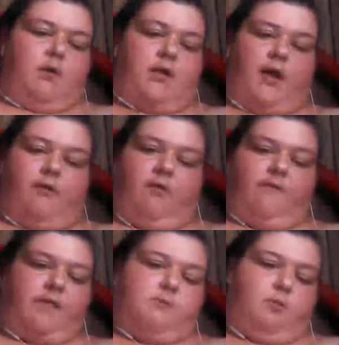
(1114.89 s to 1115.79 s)
The title
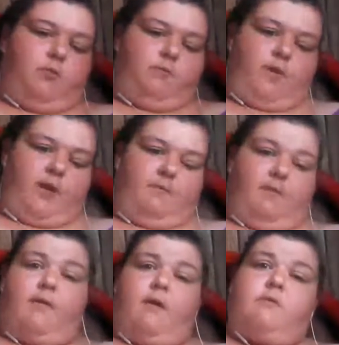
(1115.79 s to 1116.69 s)
of it is Moonbeam,
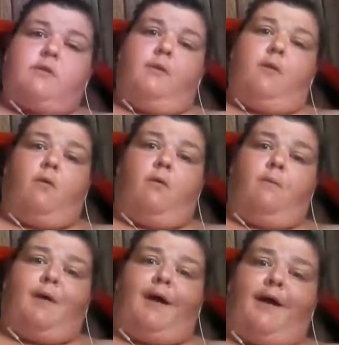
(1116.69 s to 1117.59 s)
and that was a poem
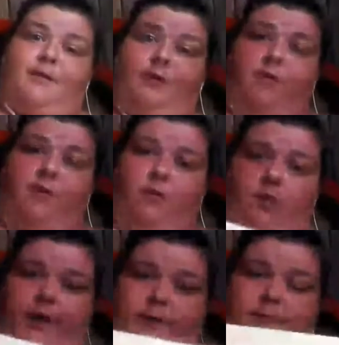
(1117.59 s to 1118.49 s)
by W.B.
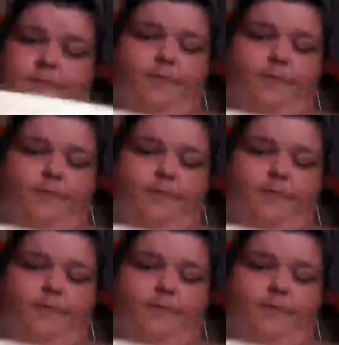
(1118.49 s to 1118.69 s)
Weiner.